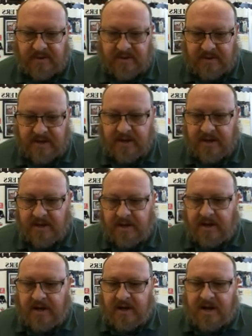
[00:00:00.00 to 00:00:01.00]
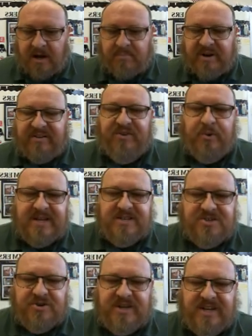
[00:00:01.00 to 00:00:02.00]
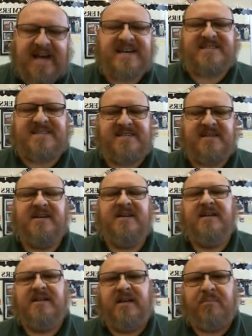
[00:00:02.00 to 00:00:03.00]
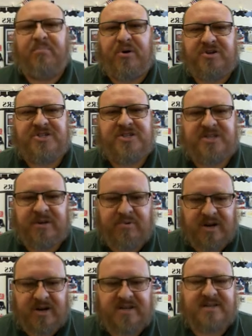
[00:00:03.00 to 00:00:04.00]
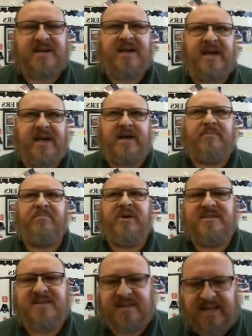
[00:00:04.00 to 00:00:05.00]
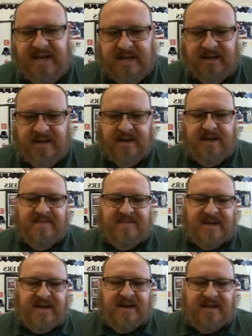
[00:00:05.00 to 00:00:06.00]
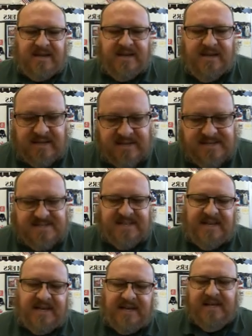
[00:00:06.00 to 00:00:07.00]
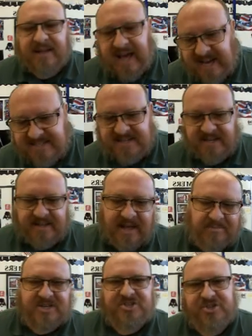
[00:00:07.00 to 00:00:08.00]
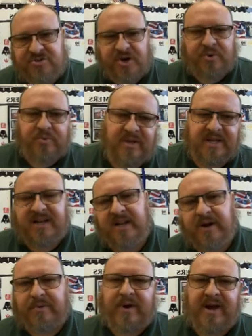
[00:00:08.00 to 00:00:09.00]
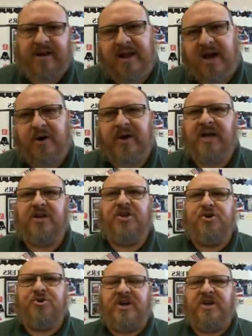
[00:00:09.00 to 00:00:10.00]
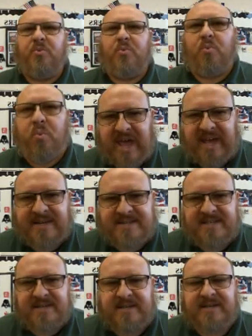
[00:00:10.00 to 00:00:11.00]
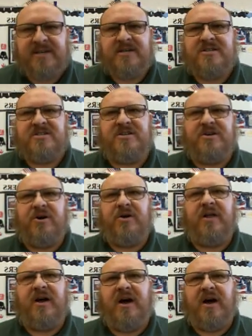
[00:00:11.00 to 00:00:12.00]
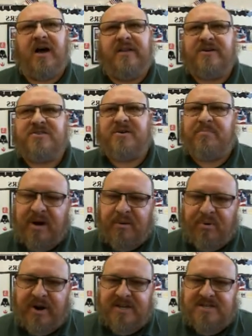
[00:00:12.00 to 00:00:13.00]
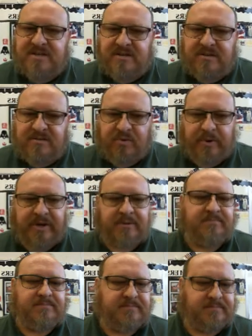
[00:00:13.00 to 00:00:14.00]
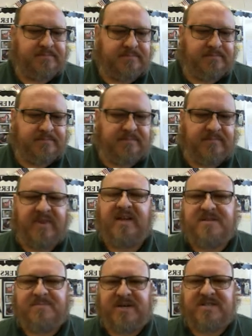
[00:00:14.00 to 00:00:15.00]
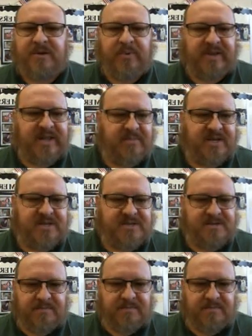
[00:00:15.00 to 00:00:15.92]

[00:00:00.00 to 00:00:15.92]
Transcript: Okay, but if you answer yes, the purchase of the product can be delayed, then it is elastic. That means you don't really need it right now, and you can wait till there's a better price for it. That's basically what that means.